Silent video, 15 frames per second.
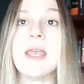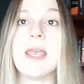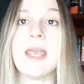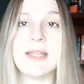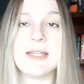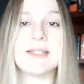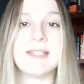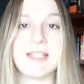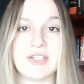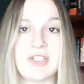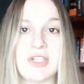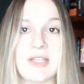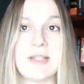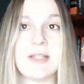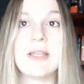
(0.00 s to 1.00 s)
In
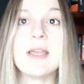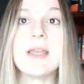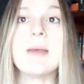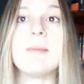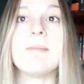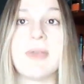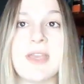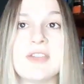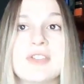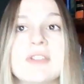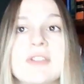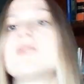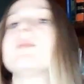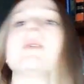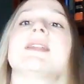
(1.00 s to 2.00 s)
addition,
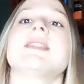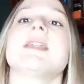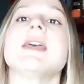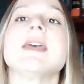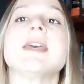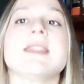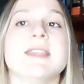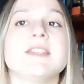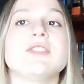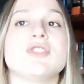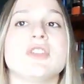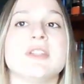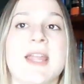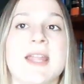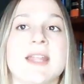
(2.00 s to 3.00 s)
patients with this
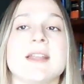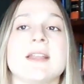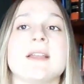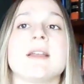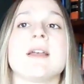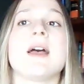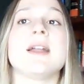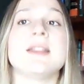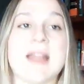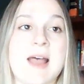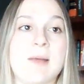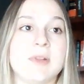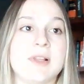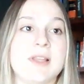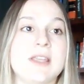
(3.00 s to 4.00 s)
genetic
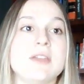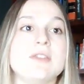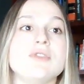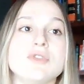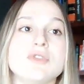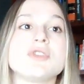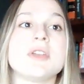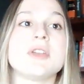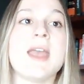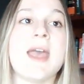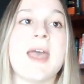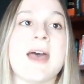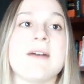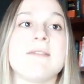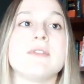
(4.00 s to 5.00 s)
anomaly usually
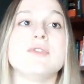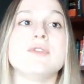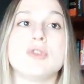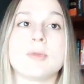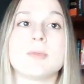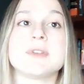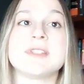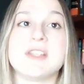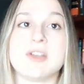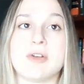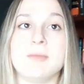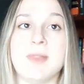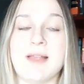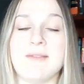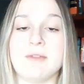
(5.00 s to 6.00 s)
have normal
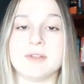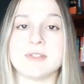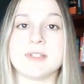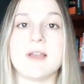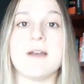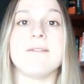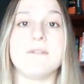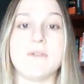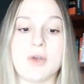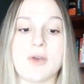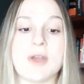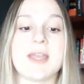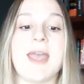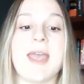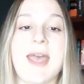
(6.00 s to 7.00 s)
serum levels of
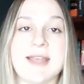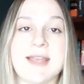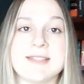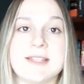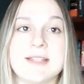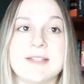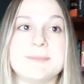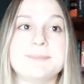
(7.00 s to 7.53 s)
uric acid.